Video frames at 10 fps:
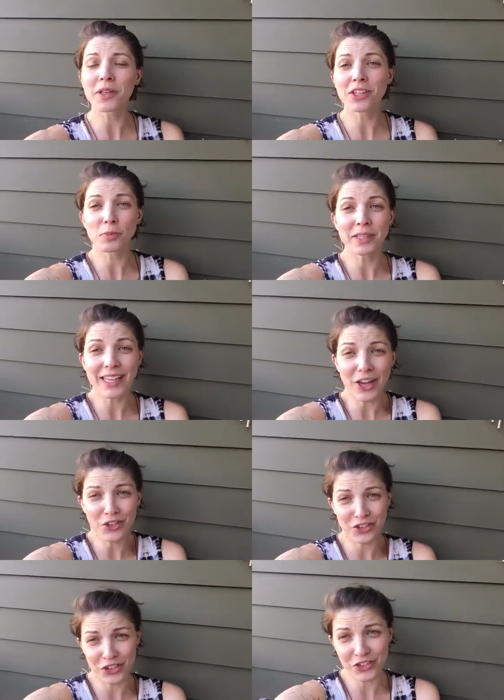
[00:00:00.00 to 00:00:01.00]
are willing to be
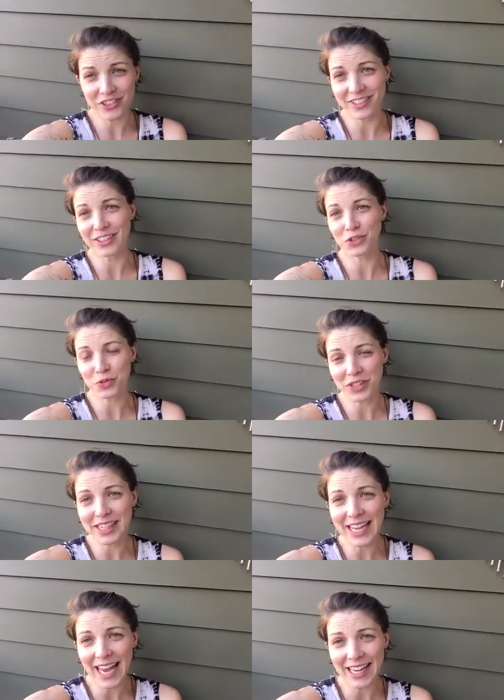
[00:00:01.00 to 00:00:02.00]
cashiers in these
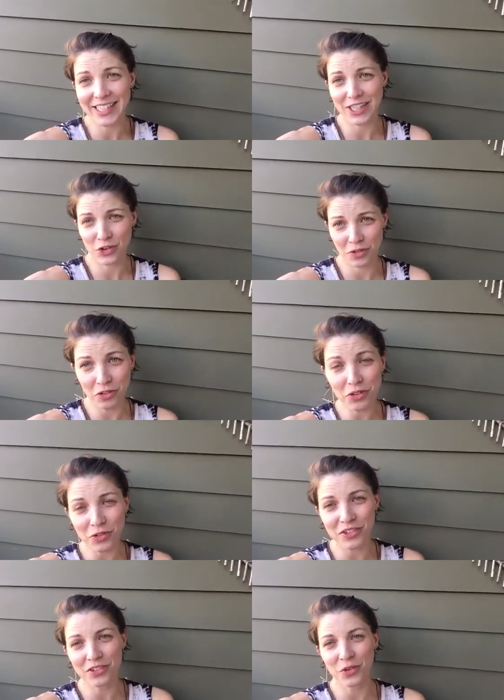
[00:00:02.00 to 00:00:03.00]
really hectic
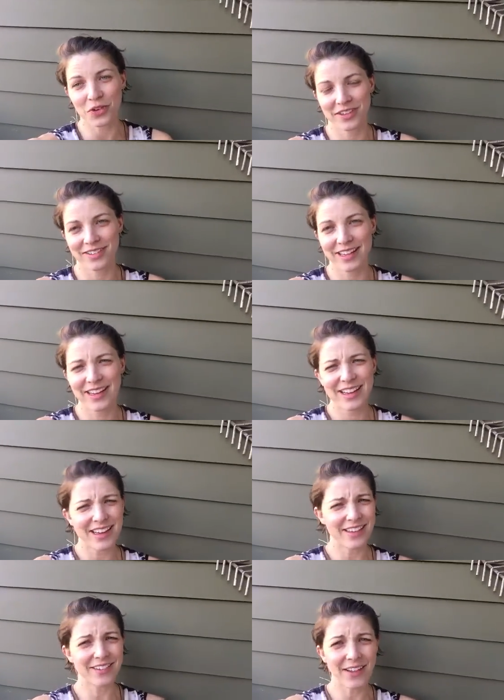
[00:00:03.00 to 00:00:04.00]
grocery stores
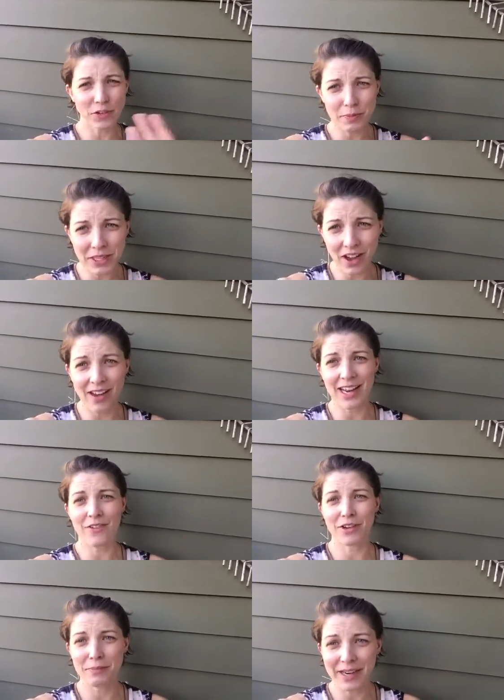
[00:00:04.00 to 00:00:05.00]
and just have to be on
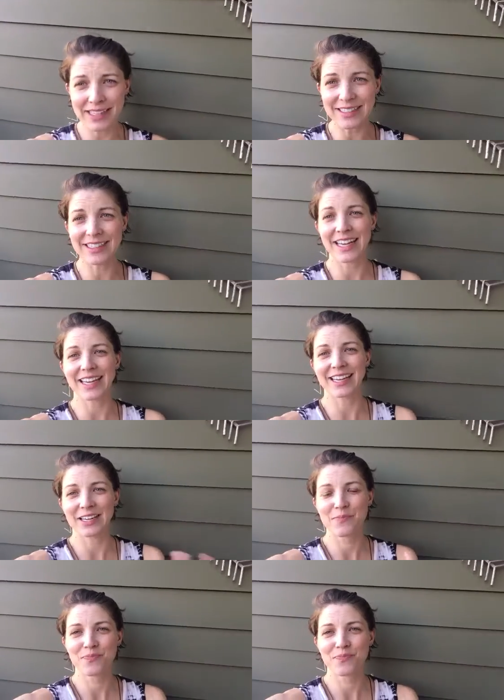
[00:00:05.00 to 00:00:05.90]
everybody's, like,